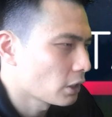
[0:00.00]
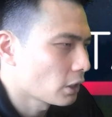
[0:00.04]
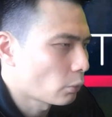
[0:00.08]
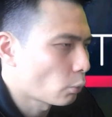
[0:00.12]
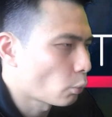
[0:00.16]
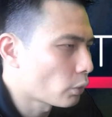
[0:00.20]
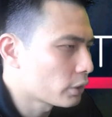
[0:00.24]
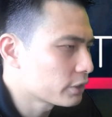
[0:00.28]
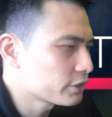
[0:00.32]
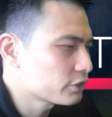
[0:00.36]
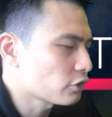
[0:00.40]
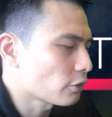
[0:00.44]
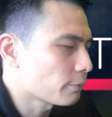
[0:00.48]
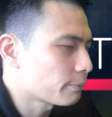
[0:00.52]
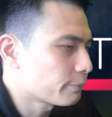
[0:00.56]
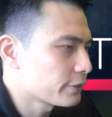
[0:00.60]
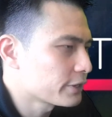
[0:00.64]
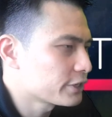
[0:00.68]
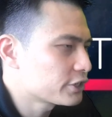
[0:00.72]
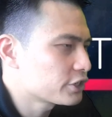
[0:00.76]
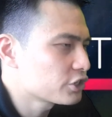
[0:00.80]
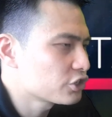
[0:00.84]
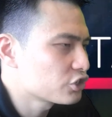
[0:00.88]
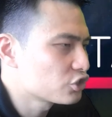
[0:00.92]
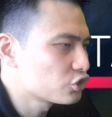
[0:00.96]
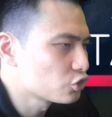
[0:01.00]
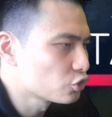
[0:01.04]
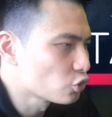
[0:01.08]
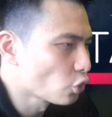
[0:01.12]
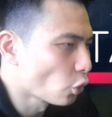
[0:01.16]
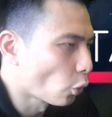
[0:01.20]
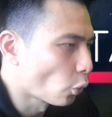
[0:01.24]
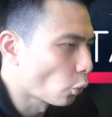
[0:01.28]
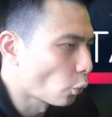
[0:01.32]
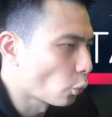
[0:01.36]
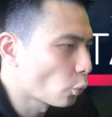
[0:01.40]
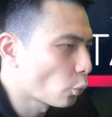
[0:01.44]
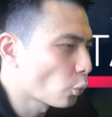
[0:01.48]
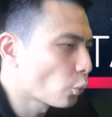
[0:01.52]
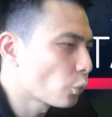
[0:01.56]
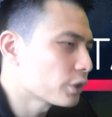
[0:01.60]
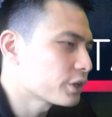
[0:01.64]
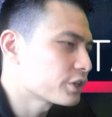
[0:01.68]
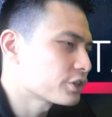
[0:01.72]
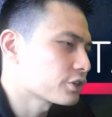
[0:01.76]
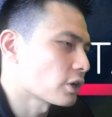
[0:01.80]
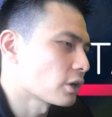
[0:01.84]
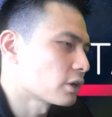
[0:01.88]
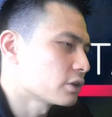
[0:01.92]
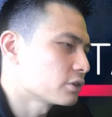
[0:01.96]
Once operations know
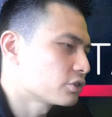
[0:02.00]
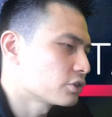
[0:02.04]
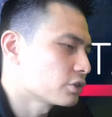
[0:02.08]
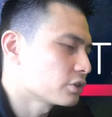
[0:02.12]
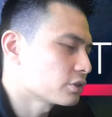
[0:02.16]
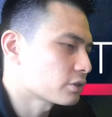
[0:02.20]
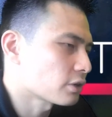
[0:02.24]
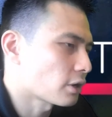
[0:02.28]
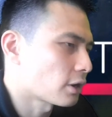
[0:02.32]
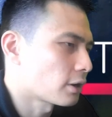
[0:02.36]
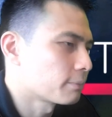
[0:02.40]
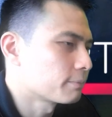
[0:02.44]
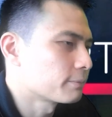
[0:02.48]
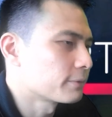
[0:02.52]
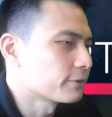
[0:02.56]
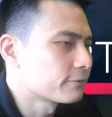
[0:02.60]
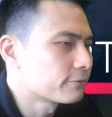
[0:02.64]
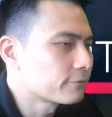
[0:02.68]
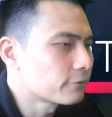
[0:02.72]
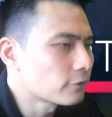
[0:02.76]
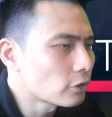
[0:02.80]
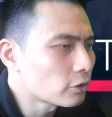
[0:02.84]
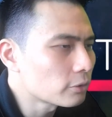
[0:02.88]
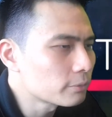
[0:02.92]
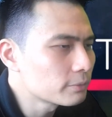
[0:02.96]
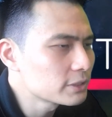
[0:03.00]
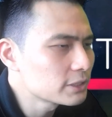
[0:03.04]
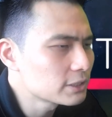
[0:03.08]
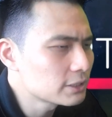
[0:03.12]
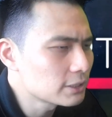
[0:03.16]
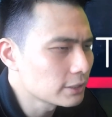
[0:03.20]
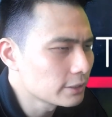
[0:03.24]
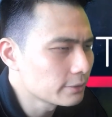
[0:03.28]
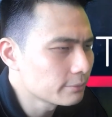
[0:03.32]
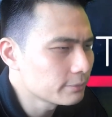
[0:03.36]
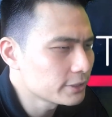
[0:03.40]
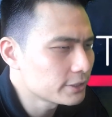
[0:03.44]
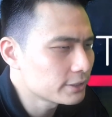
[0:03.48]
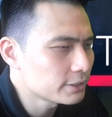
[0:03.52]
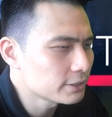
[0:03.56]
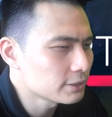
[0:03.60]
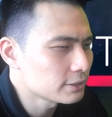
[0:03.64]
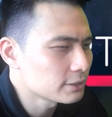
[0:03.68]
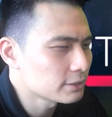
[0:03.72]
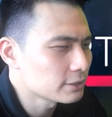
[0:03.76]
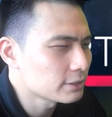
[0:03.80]
which engines are performance limited,